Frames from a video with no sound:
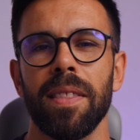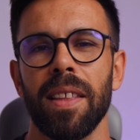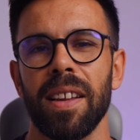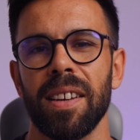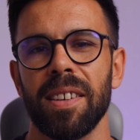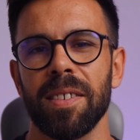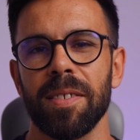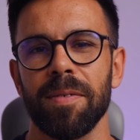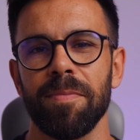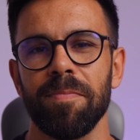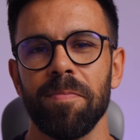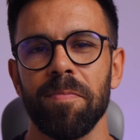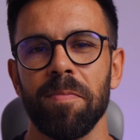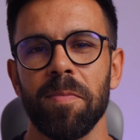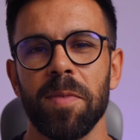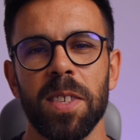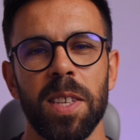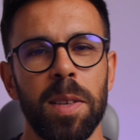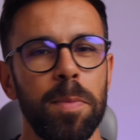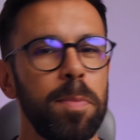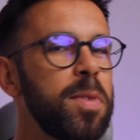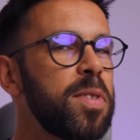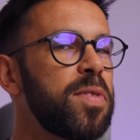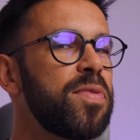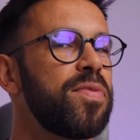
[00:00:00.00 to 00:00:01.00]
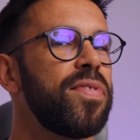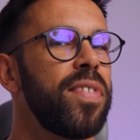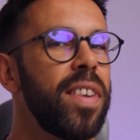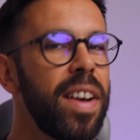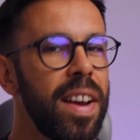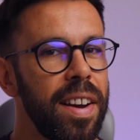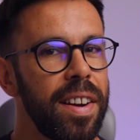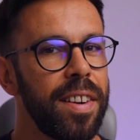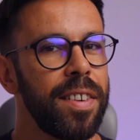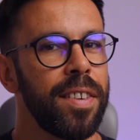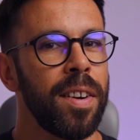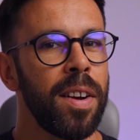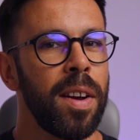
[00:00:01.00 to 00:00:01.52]
that seems
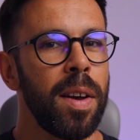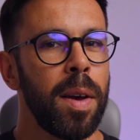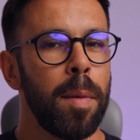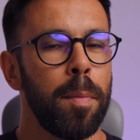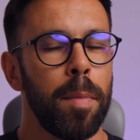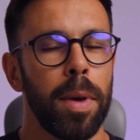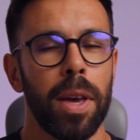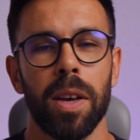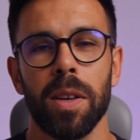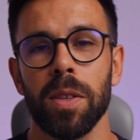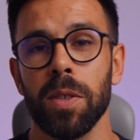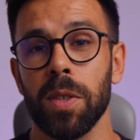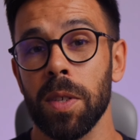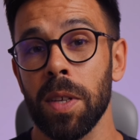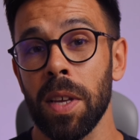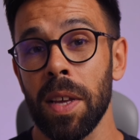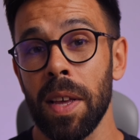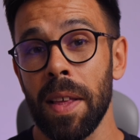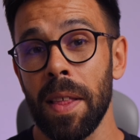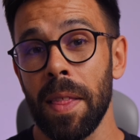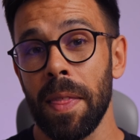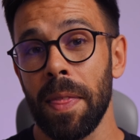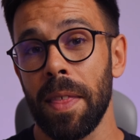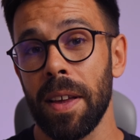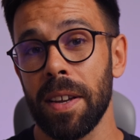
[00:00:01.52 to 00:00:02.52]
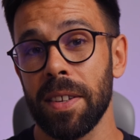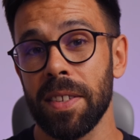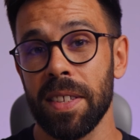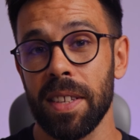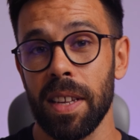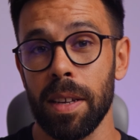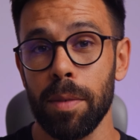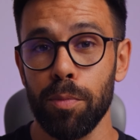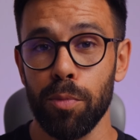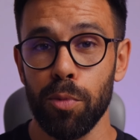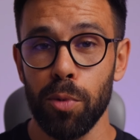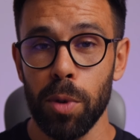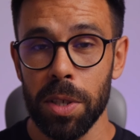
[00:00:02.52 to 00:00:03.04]
fair, because there's
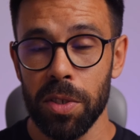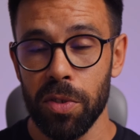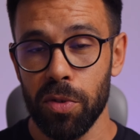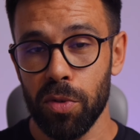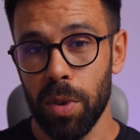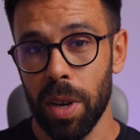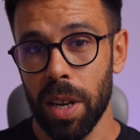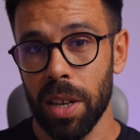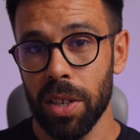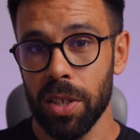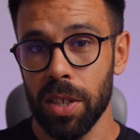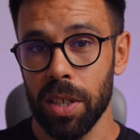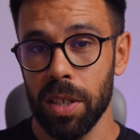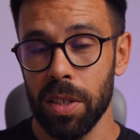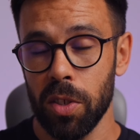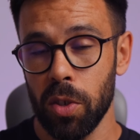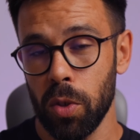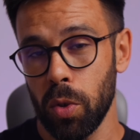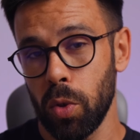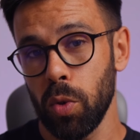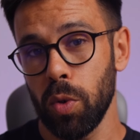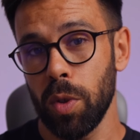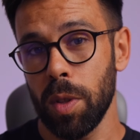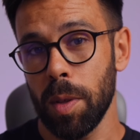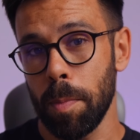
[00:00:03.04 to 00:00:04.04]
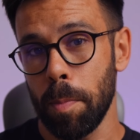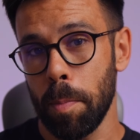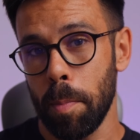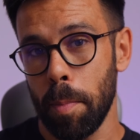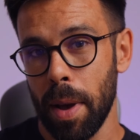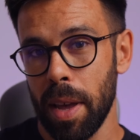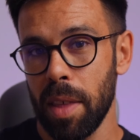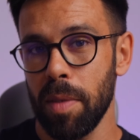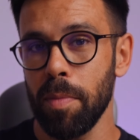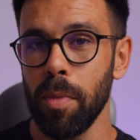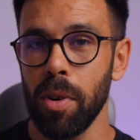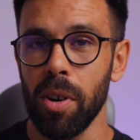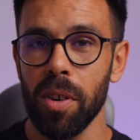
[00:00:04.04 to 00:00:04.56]
some restrictions to the
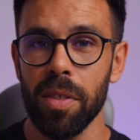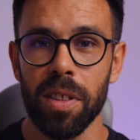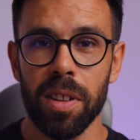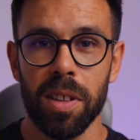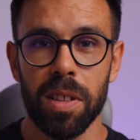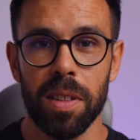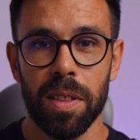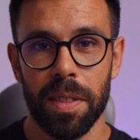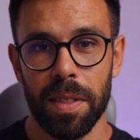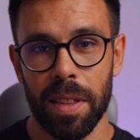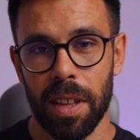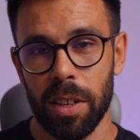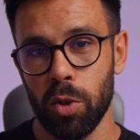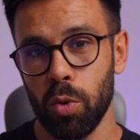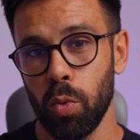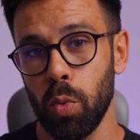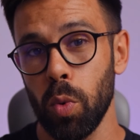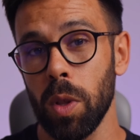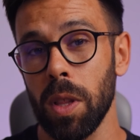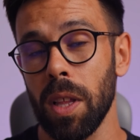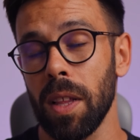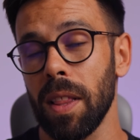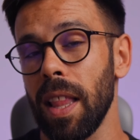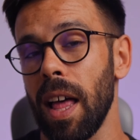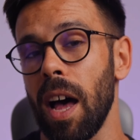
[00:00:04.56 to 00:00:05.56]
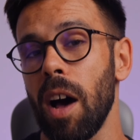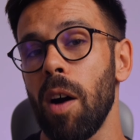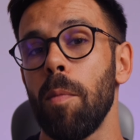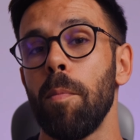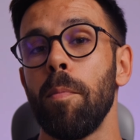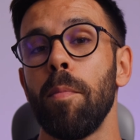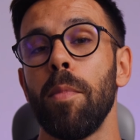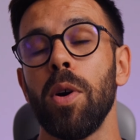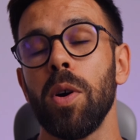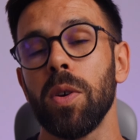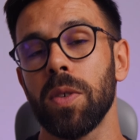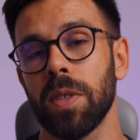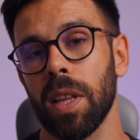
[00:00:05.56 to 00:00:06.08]
paid model that will allow
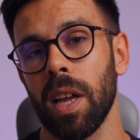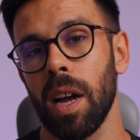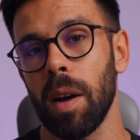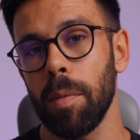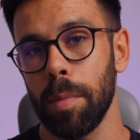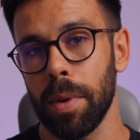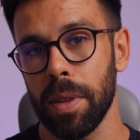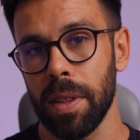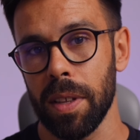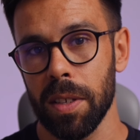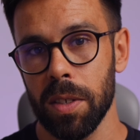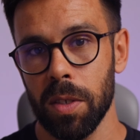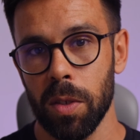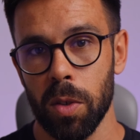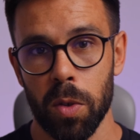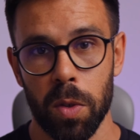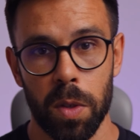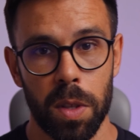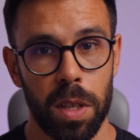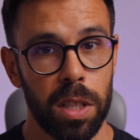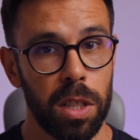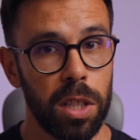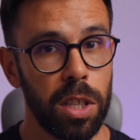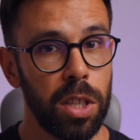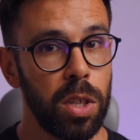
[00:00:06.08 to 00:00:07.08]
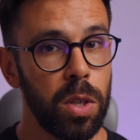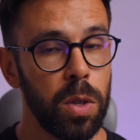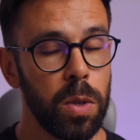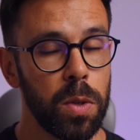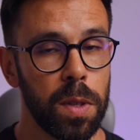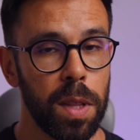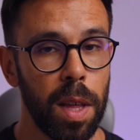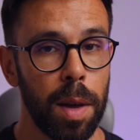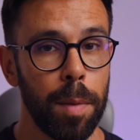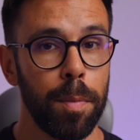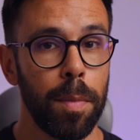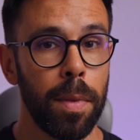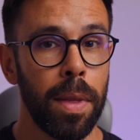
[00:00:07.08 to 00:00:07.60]
most companies to still use
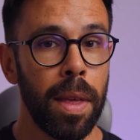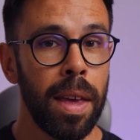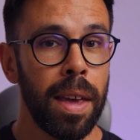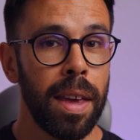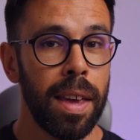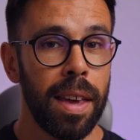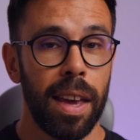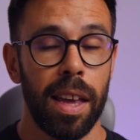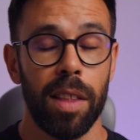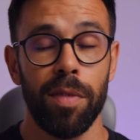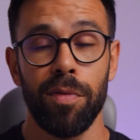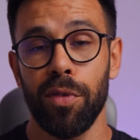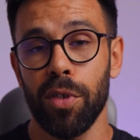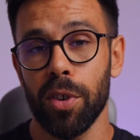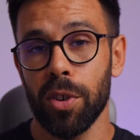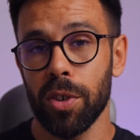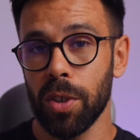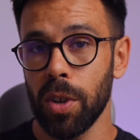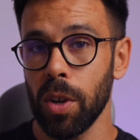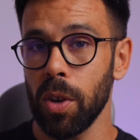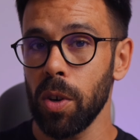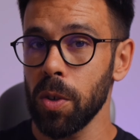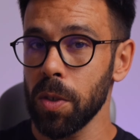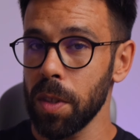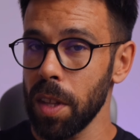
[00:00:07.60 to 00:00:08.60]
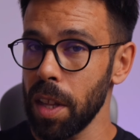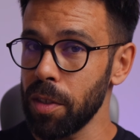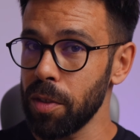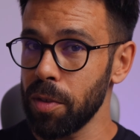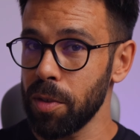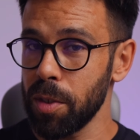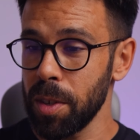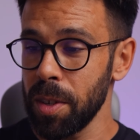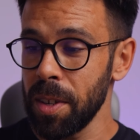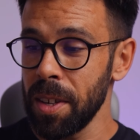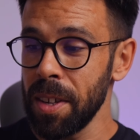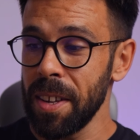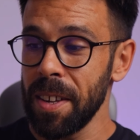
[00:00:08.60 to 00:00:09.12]
them. And for those
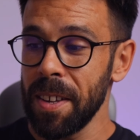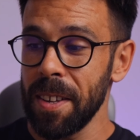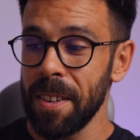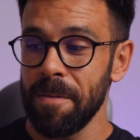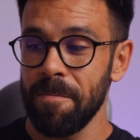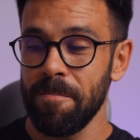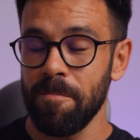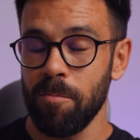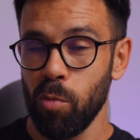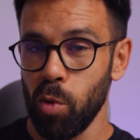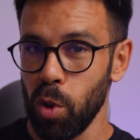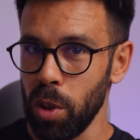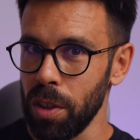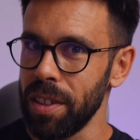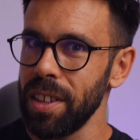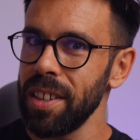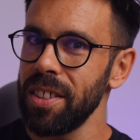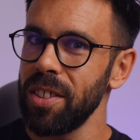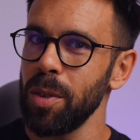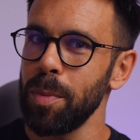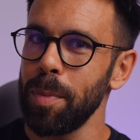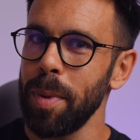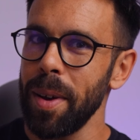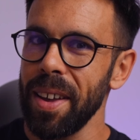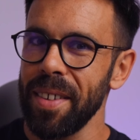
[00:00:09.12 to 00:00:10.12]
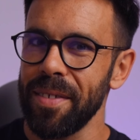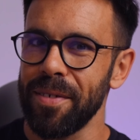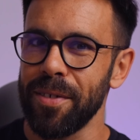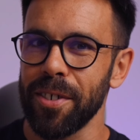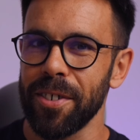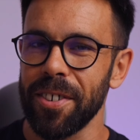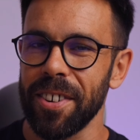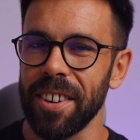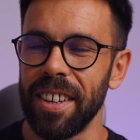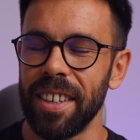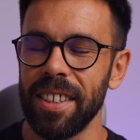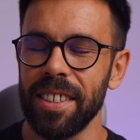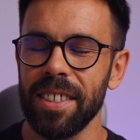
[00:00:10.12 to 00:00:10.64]
that will need to pay
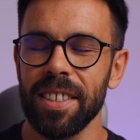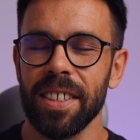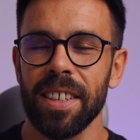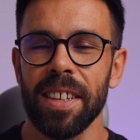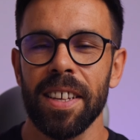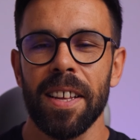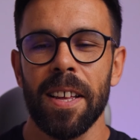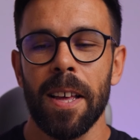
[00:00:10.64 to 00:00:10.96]
for it,